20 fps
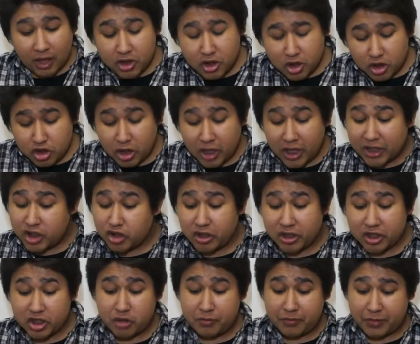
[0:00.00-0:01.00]
So try not to
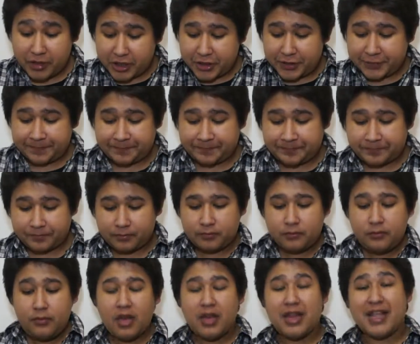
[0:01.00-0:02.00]
drink too much.
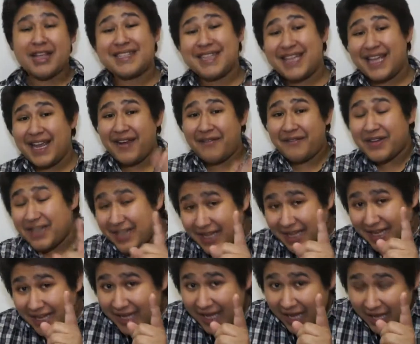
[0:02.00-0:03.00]
They say every
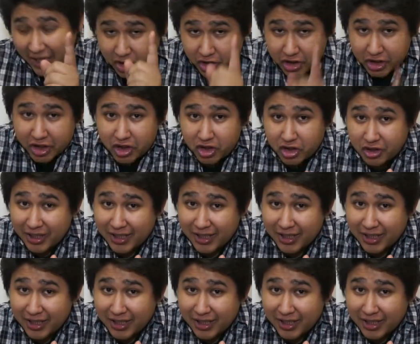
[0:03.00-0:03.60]
energy